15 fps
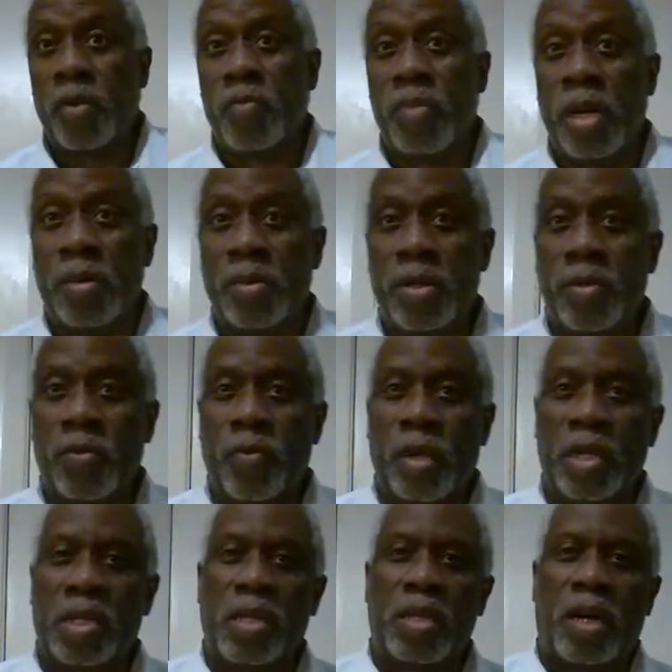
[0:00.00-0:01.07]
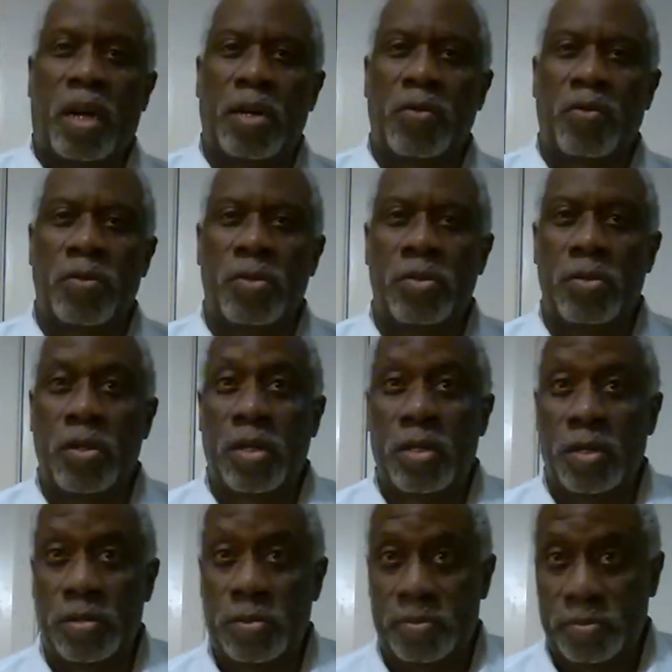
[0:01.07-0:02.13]
Remember the rich young
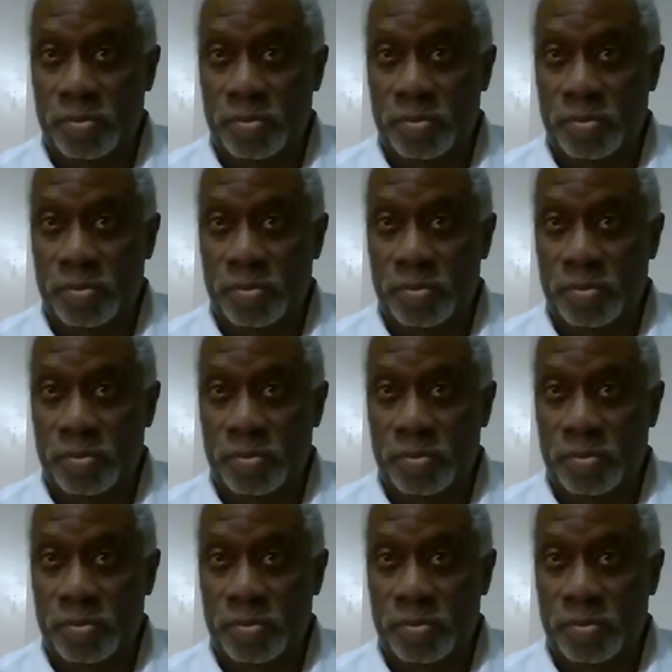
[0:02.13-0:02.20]
ruler?